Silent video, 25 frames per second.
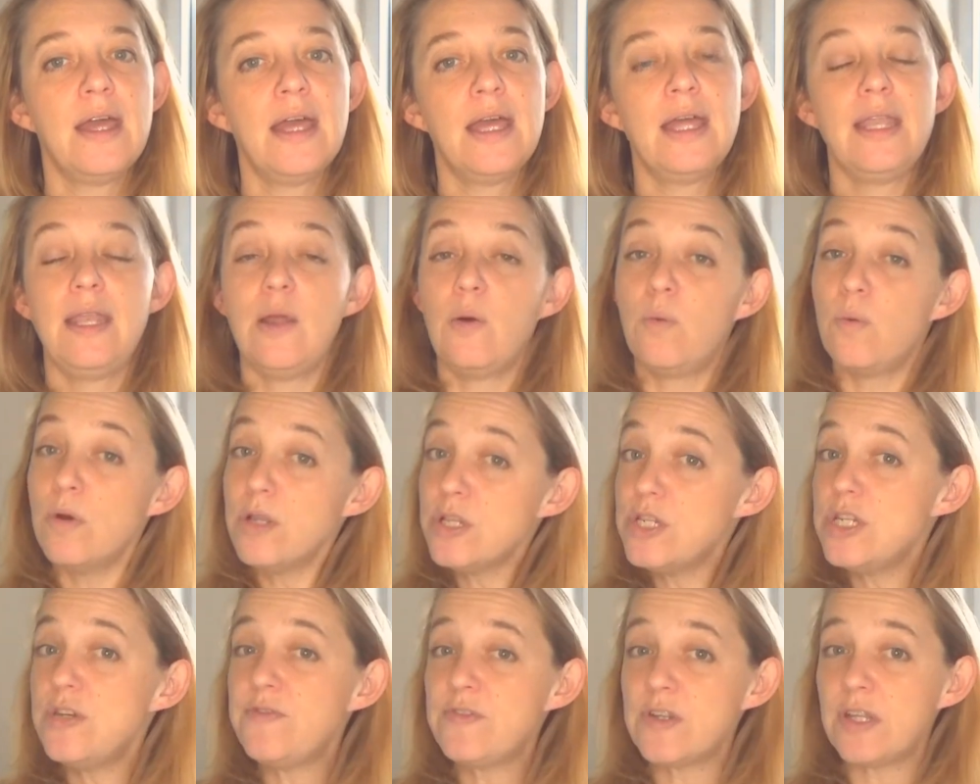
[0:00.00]
Now,
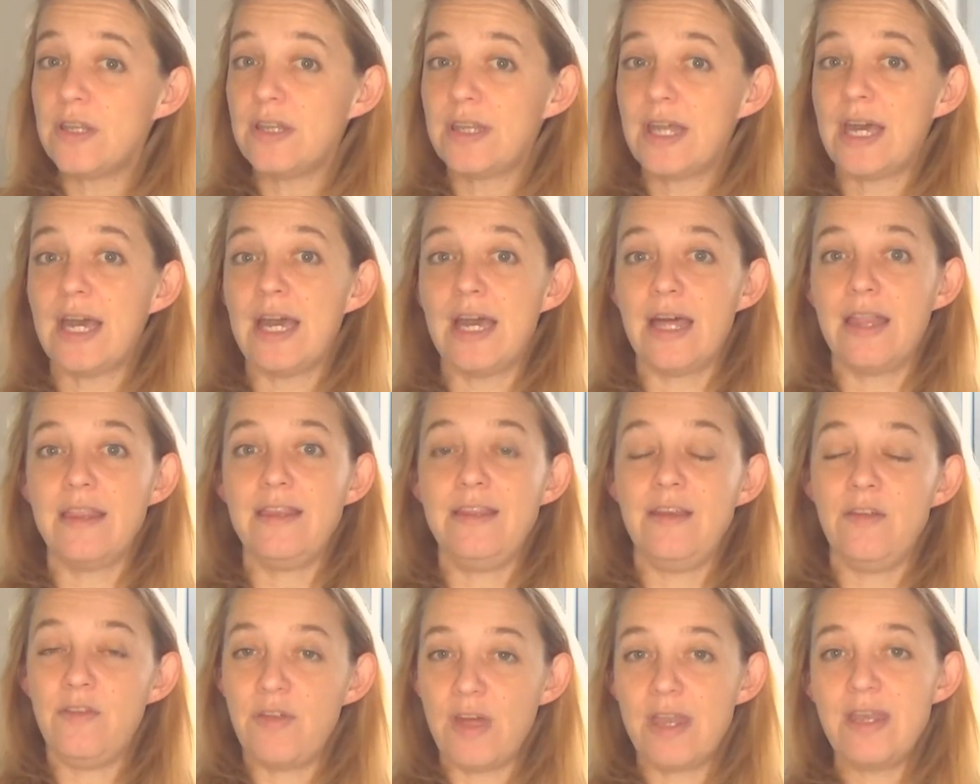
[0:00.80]
once you've done that,
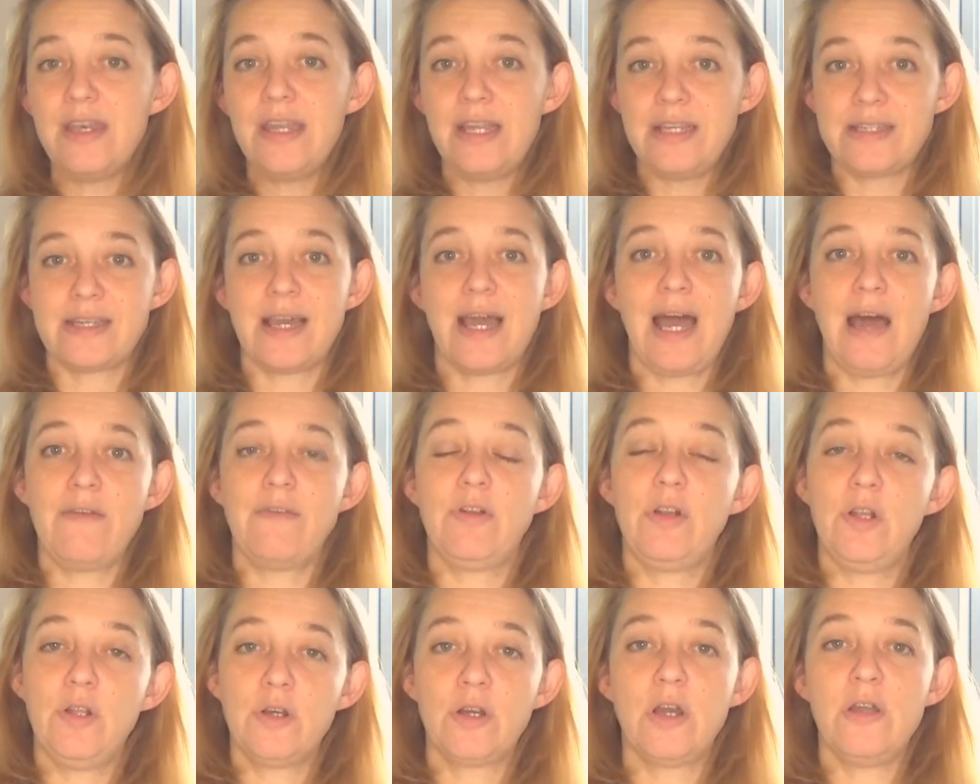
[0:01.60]
you then need to have a
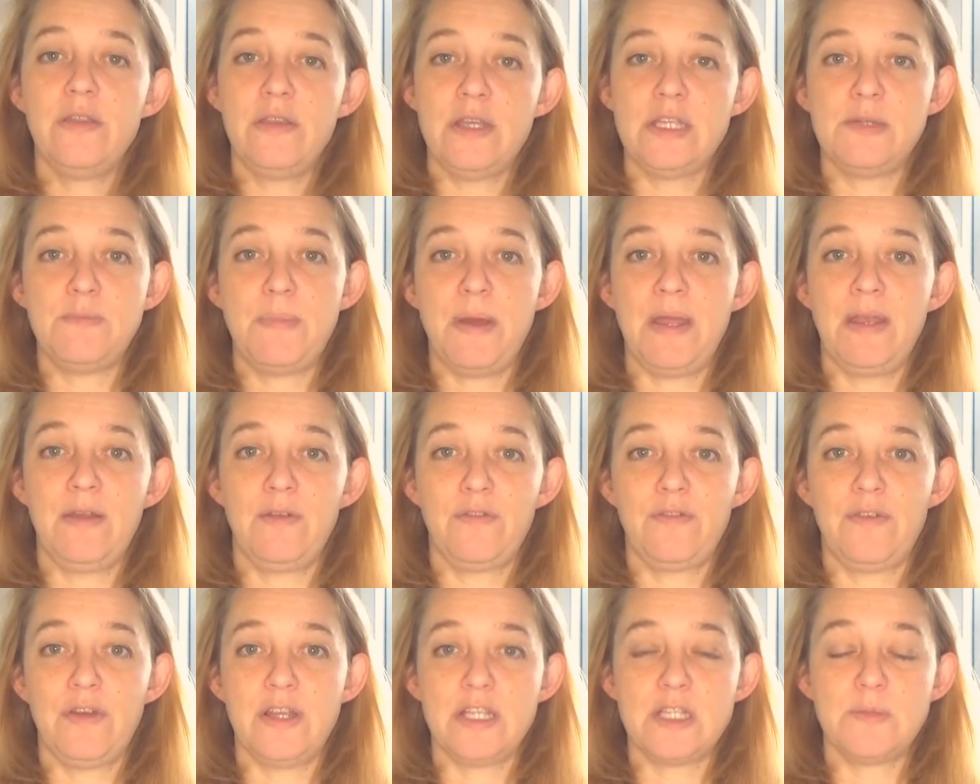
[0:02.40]
look at these
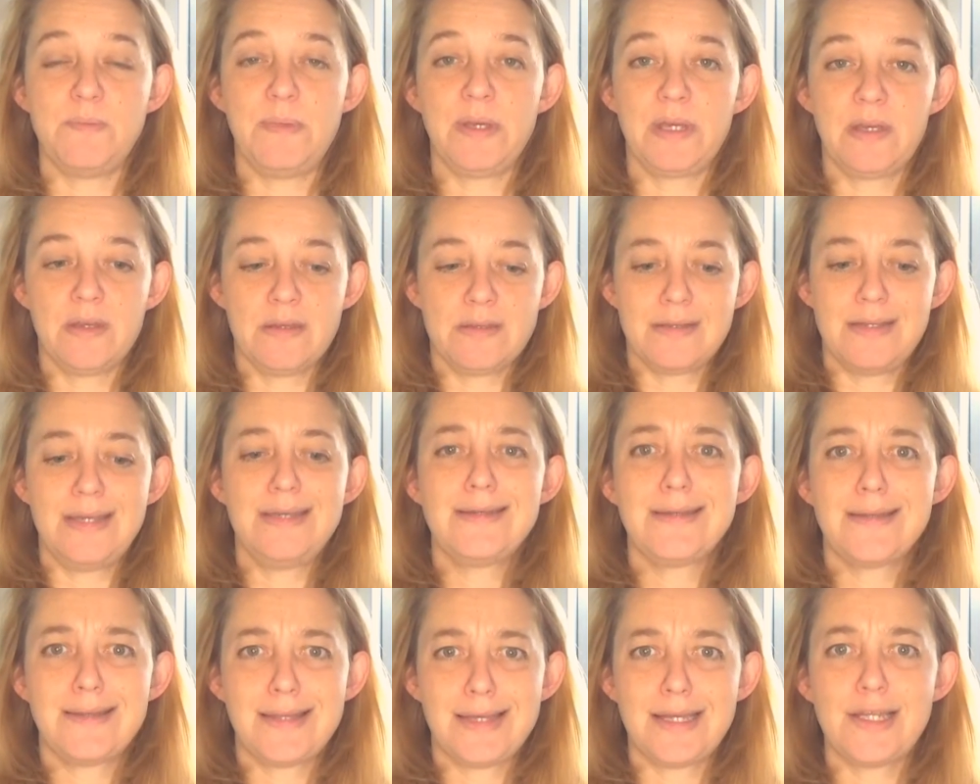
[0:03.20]
benefits because these
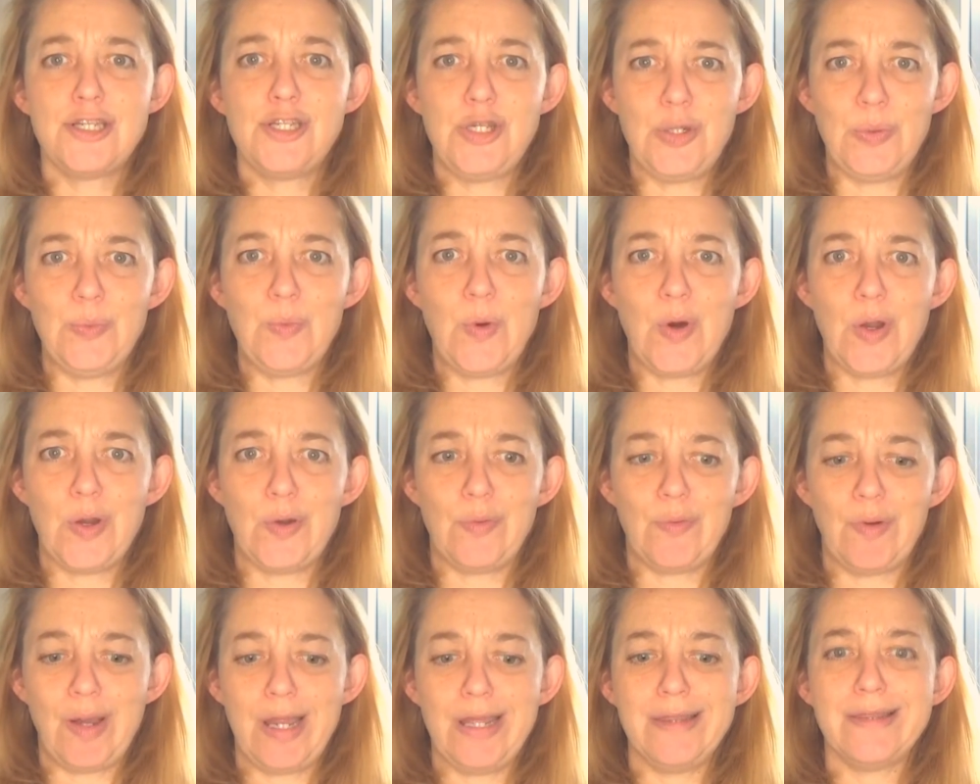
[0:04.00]
are things you want,
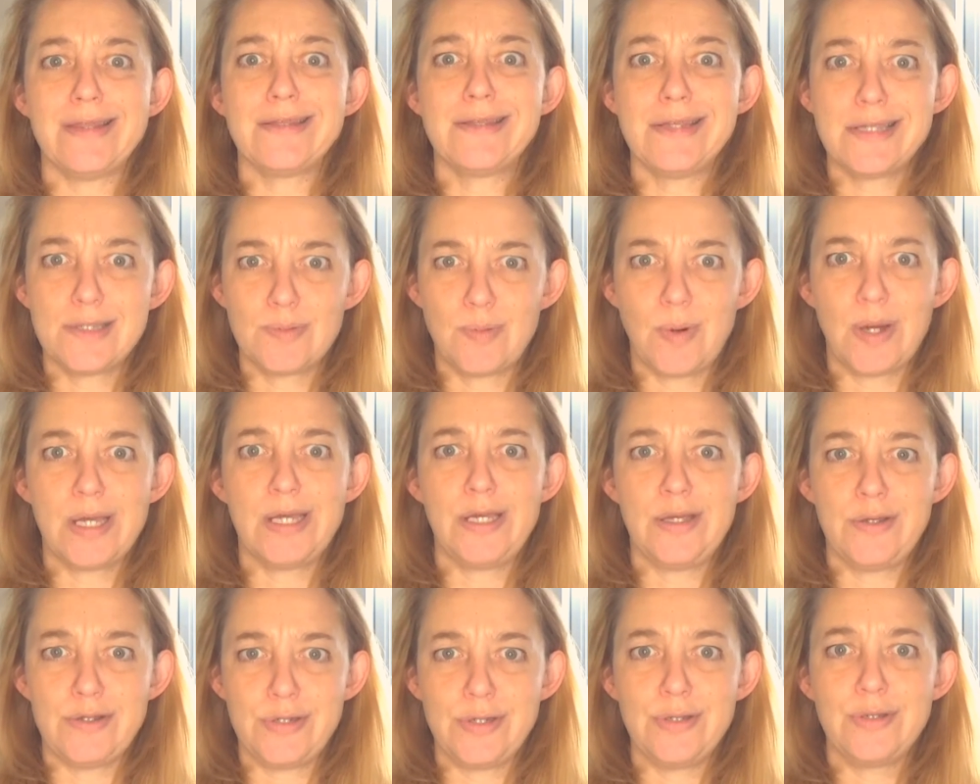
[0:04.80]
right? This is why
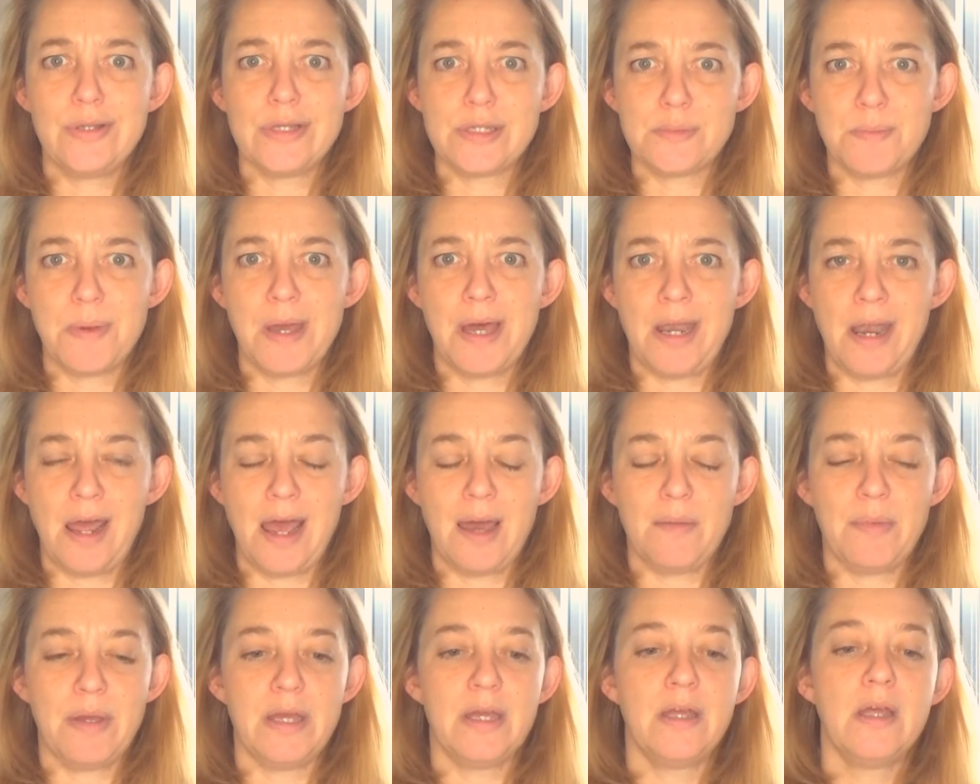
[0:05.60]
you do this bad
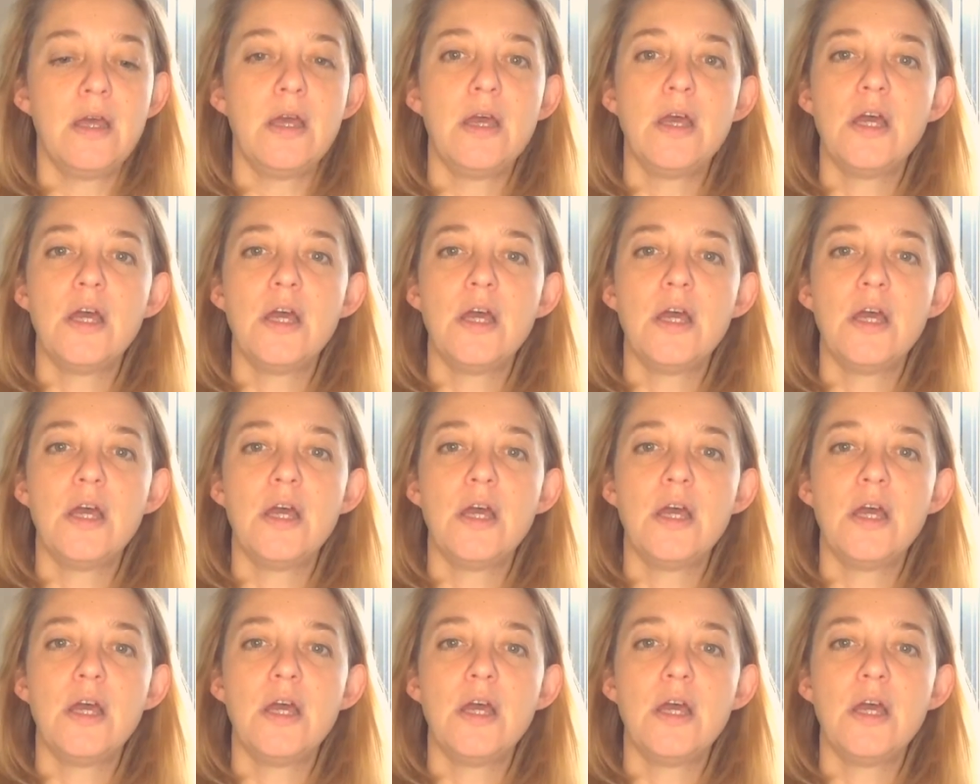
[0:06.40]
habit.